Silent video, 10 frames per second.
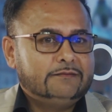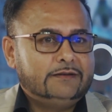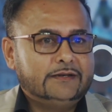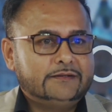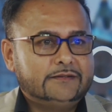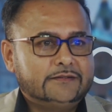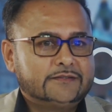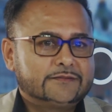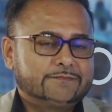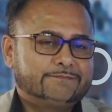
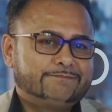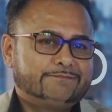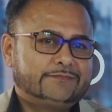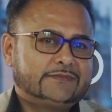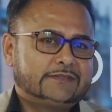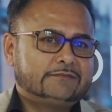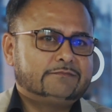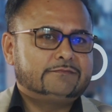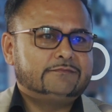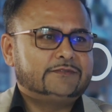Lenders
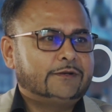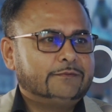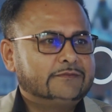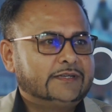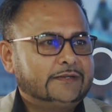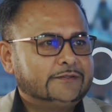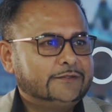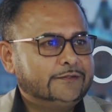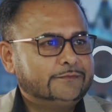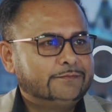don't tend
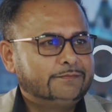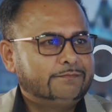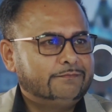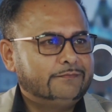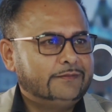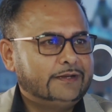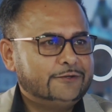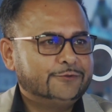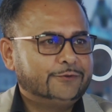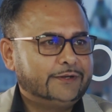to
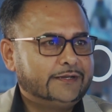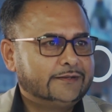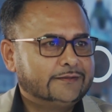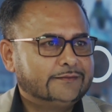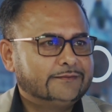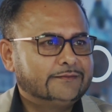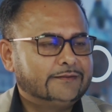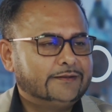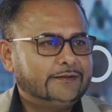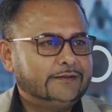enjoy
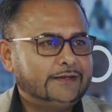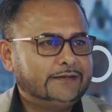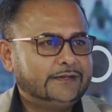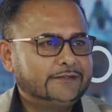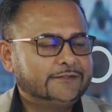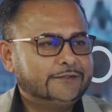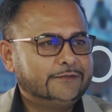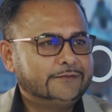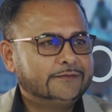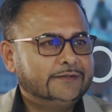lending
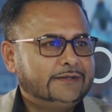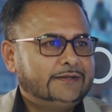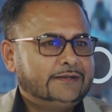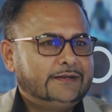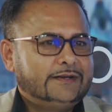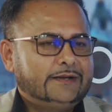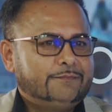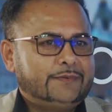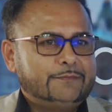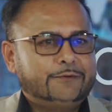to
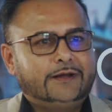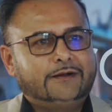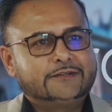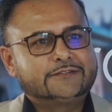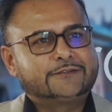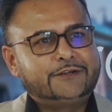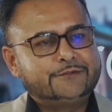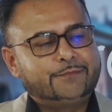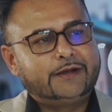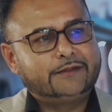people that are just going
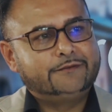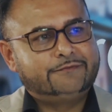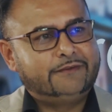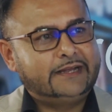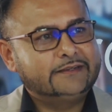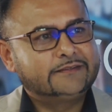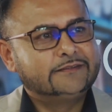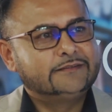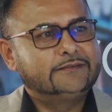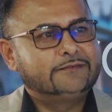to buy the flat
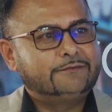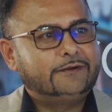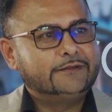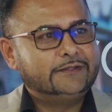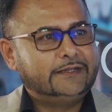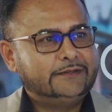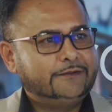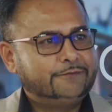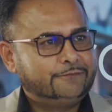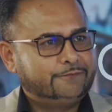rather than
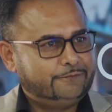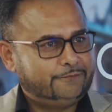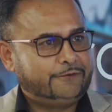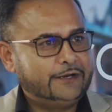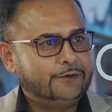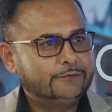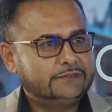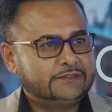the freehold.